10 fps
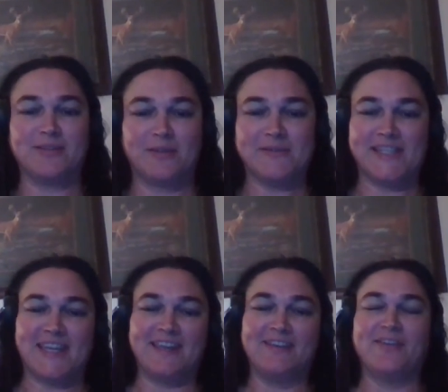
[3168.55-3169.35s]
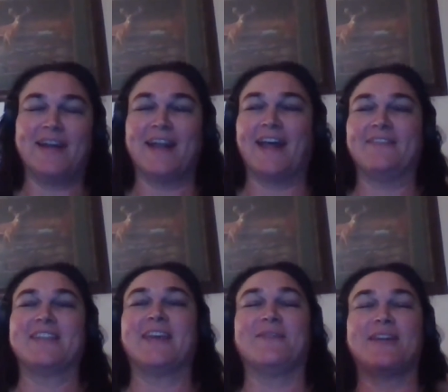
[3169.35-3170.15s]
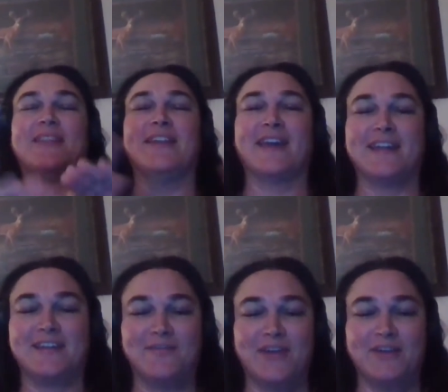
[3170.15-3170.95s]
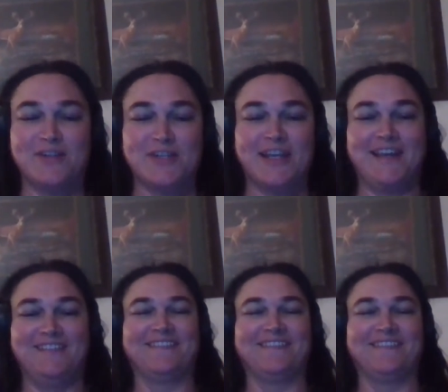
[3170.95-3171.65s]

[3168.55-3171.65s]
So I was like, you know what? I have to get rid of the negative energy.